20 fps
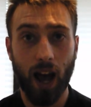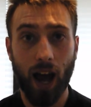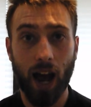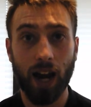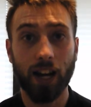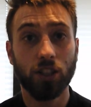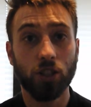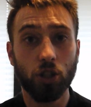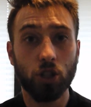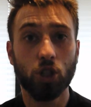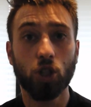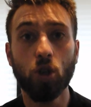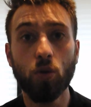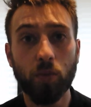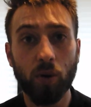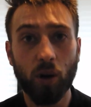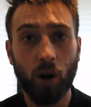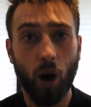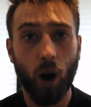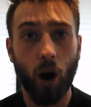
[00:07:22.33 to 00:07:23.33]
And it's a
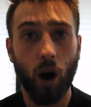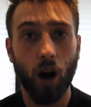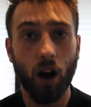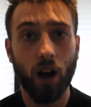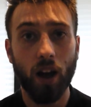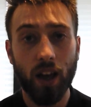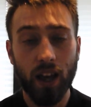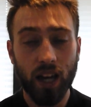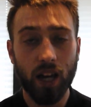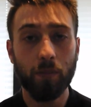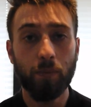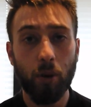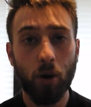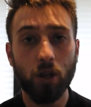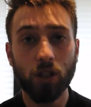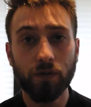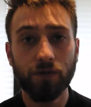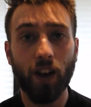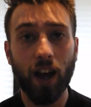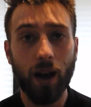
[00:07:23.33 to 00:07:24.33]
supercar. He can
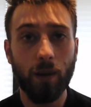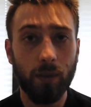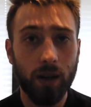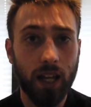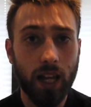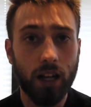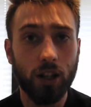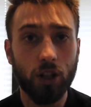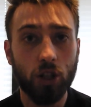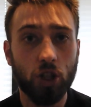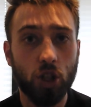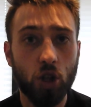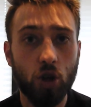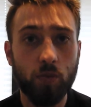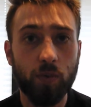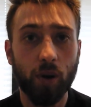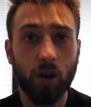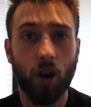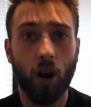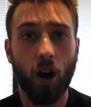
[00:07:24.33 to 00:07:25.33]
put his family in a
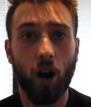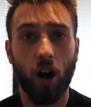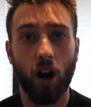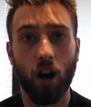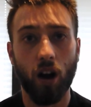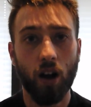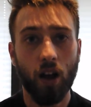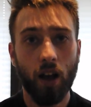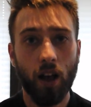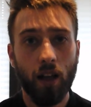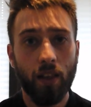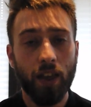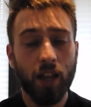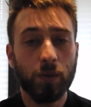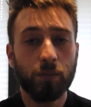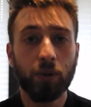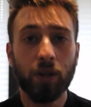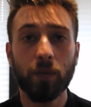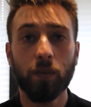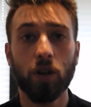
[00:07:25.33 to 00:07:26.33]
supercar.
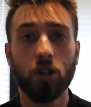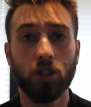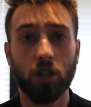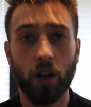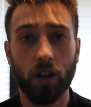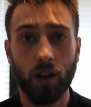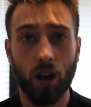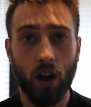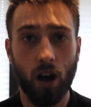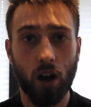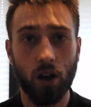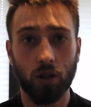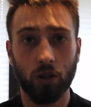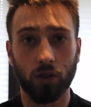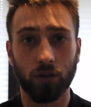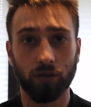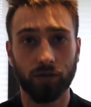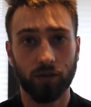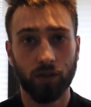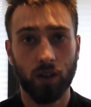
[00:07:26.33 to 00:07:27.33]
That's pretty much unheard
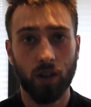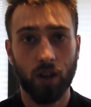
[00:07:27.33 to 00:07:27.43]
of.